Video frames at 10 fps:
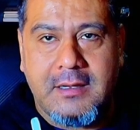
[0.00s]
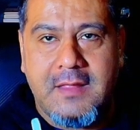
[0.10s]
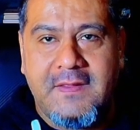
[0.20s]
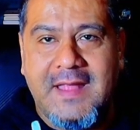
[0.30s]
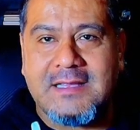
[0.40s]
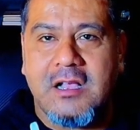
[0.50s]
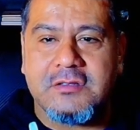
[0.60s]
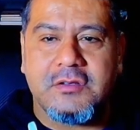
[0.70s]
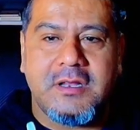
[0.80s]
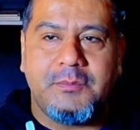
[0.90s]
And then that's
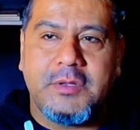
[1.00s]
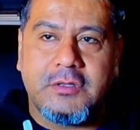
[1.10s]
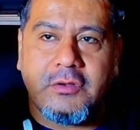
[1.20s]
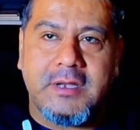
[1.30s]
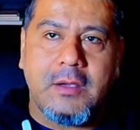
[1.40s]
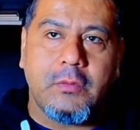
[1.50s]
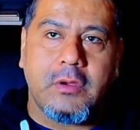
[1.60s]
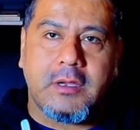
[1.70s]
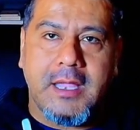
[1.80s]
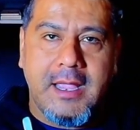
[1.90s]
also going to build your
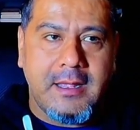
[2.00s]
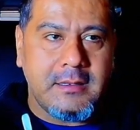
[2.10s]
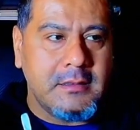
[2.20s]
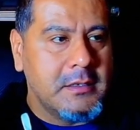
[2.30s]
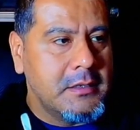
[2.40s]
network and